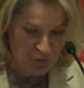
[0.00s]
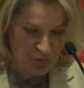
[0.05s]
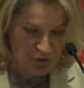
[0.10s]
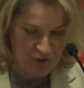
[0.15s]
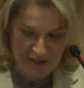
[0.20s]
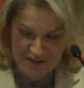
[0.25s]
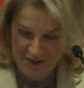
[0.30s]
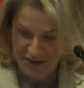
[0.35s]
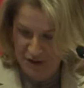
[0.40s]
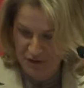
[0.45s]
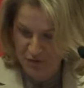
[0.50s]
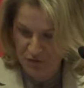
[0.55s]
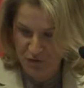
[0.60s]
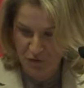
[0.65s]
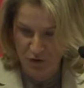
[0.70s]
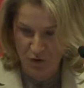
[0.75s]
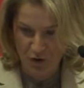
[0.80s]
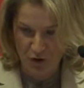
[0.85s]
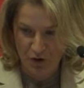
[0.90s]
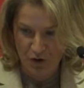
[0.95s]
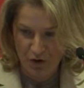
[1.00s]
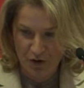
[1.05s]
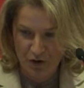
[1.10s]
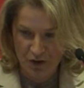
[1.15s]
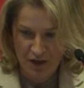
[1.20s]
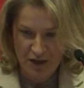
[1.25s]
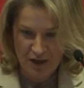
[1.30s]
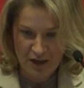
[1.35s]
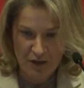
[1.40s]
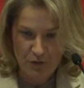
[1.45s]
prison for
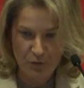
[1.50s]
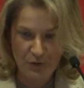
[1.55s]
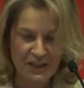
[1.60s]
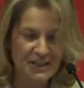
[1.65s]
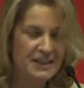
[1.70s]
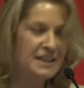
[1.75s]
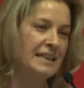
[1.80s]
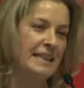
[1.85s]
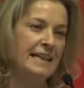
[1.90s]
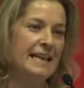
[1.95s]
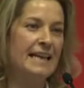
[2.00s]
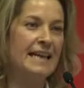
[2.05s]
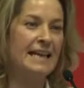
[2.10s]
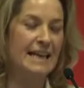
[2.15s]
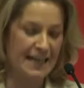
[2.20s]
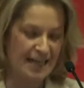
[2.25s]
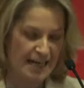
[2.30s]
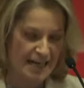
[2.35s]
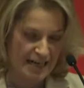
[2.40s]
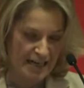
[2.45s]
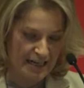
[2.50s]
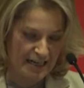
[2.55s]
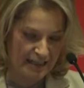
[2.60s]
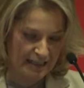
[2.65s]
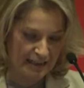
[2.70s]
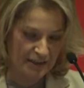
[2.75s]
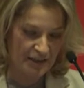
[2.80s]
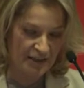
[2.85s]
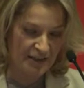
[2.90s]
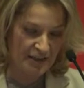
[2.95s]
weekly uh,